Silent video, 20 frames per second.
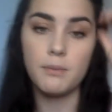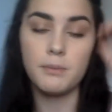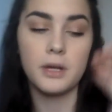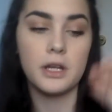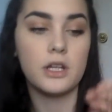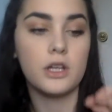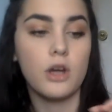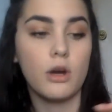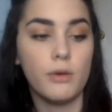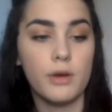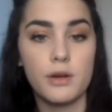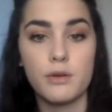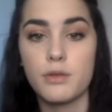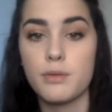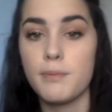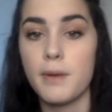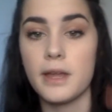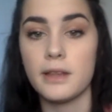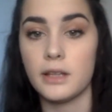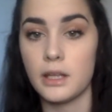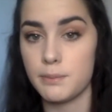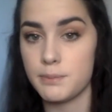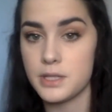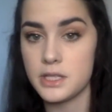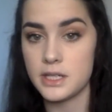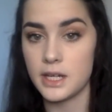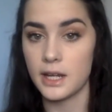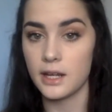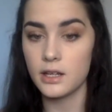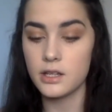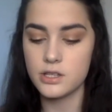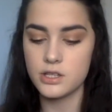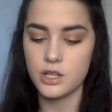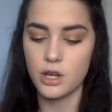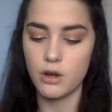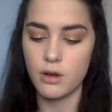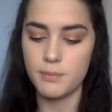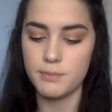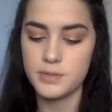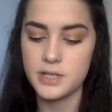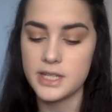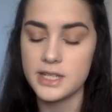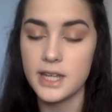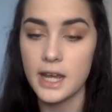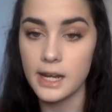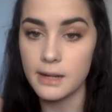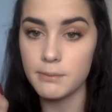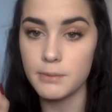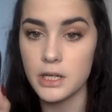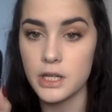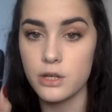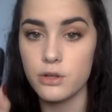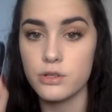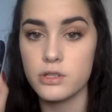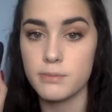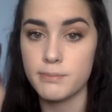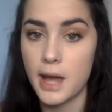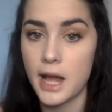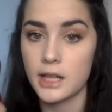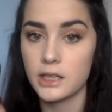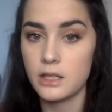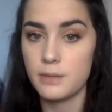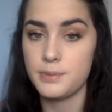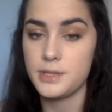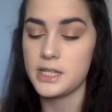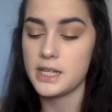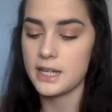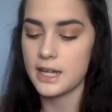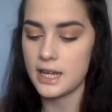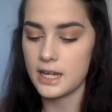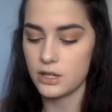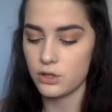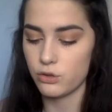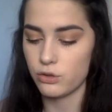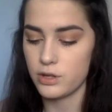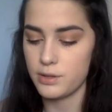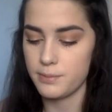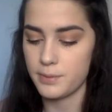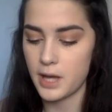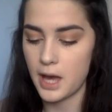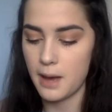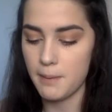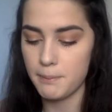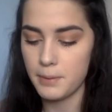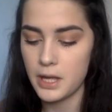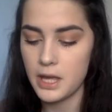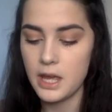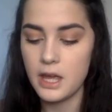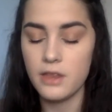I'm going to go in with my lipstick. So today I'm going to use MAC lipstick in Cream Cup.